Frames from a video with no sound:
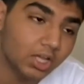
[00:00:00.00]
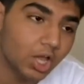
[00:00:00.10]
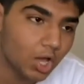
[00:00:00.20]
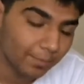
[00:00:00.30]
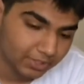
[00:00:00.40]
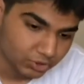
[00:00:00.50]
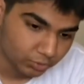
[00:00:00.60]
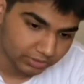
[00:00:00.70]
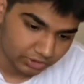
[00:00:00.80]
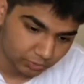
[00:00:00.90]
Make sure
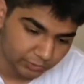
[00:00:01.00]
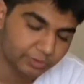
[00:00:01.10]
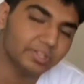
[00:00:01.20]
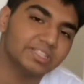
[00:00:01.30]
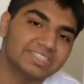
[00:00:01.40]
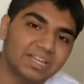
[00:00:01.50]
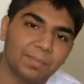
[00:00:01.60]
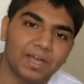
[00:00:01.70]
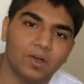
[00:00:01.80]
that you learn it somehow,